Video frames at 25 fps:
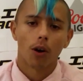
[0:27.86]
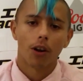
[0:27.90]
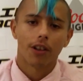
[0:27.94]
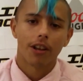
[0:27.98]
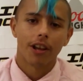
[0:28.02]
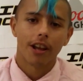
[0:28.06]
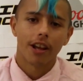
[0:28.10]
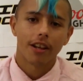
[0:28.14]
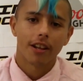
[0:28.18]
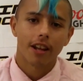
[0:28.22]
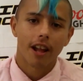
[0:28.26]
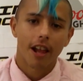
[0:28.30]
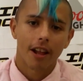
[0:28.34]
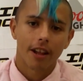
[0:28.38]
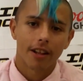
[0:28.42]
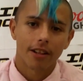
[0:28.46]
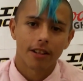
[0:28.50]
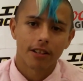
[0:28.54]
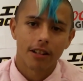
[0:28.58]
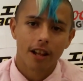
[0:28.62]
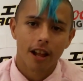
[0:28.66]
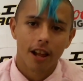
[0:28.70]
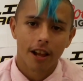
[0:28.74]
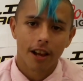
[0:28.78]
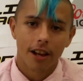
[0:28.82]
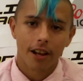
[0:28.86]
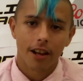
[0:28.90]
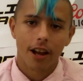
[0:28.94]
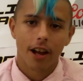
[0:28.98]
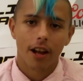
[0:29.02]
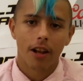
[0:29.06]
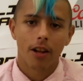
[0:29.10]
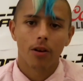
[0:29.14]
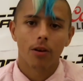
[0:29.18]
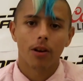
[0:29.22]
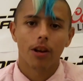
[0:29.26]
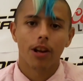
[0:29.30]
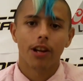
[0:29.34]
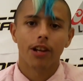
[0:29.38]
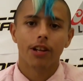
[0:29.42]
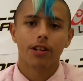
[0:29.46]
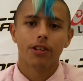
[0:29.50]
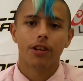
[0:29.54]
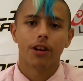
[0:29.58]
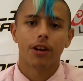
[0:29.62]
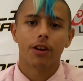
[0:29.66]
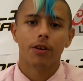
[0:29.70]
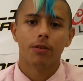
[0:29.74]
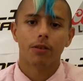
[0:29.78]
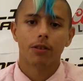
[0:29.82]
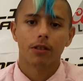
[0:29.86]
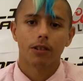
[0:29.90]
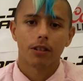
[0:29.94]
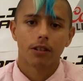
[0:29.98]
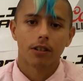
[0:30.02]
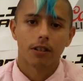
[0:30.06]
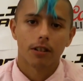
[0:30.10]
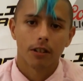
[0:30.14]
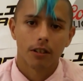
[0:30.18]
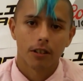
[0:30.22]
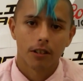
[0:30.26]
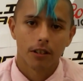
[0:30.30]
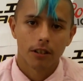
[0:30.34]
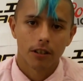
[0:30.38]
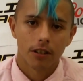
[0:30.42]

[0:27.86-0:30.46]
Corey the Italian Stallion, Hello Kitty Jones.